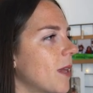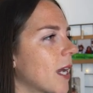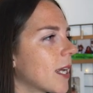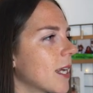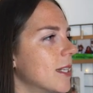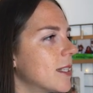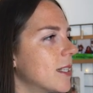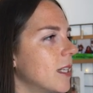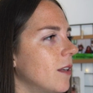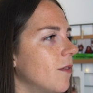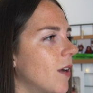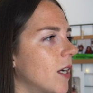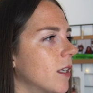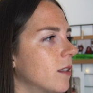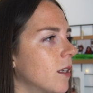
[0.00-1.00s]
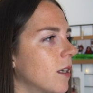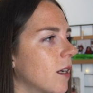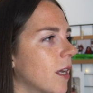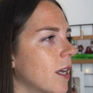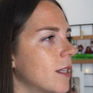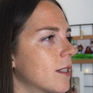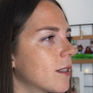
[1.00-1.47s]
I can see that uh,
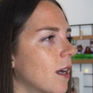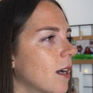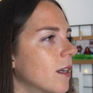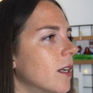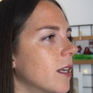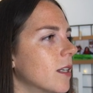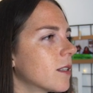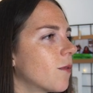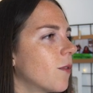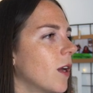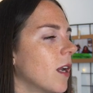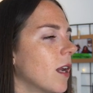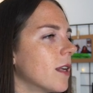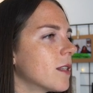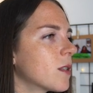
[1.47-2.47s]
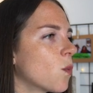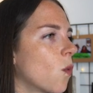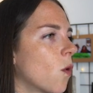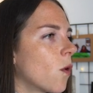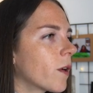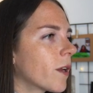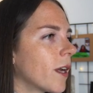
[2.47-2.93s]
case studies, freelance
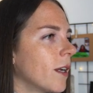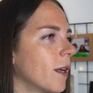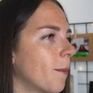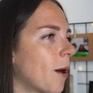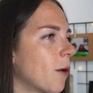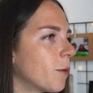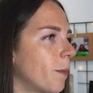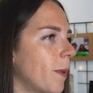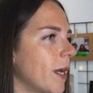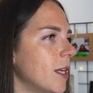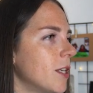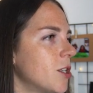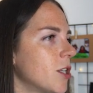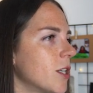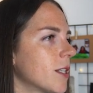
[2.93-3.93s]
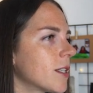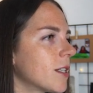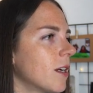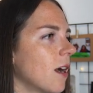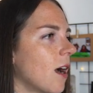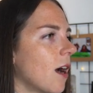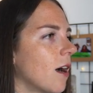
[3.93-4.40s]
work and about pages
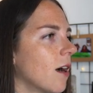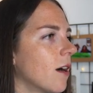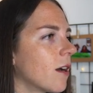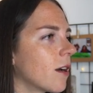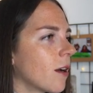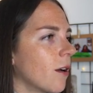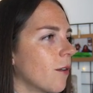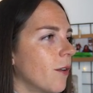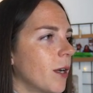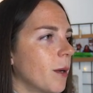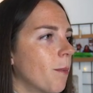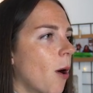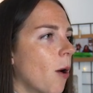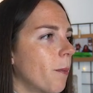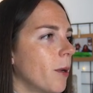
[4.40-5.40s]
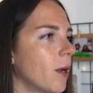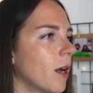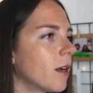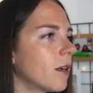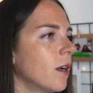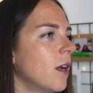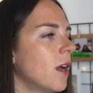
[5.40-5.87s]
uh, are uh, very
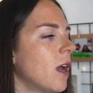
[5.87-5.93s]
popular,